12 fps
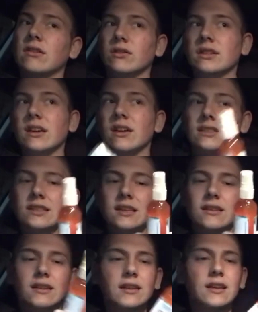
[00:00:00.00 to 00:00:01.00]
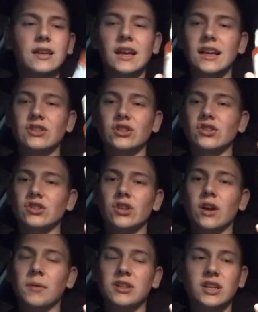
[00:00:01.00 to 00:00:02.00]
I've got to de-ice it. It's just
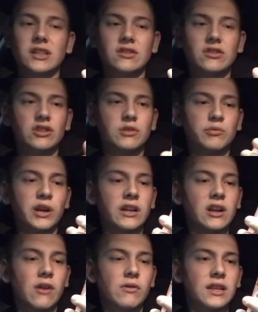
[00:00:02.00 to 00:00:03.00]
so much easier to spray a coat